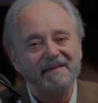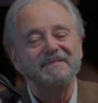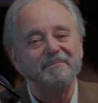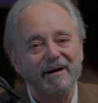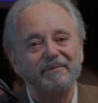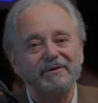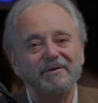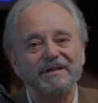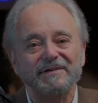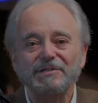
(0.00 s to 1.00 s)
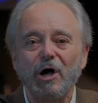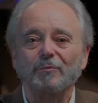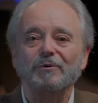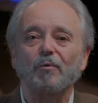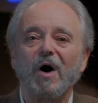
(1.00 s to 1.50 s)
The Babylonian
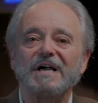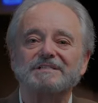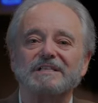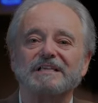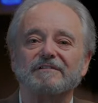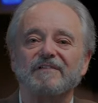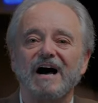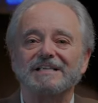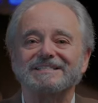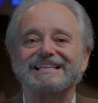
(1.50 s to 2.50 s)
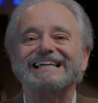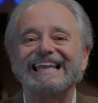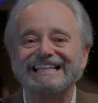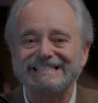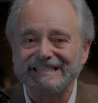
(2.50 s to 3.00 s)
Talmud wisely advised
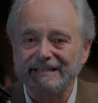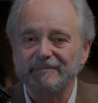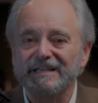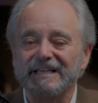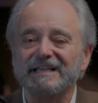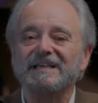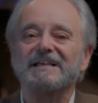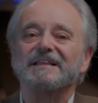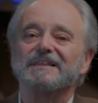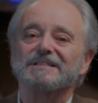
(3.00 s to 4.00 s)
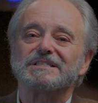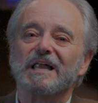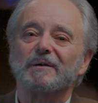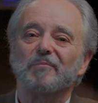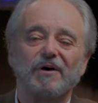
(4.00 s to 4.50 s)
against limiting the
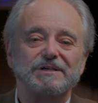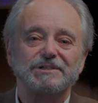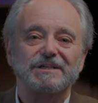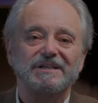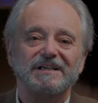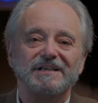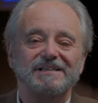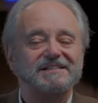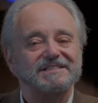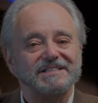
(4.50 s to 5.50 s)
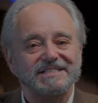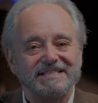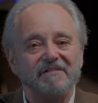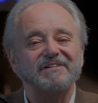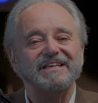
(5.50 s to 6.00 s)
celebration to
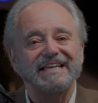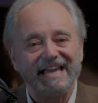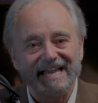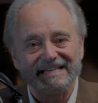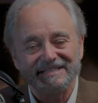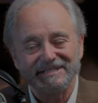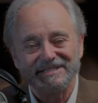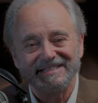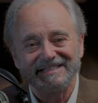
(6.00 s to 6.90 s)
seven days.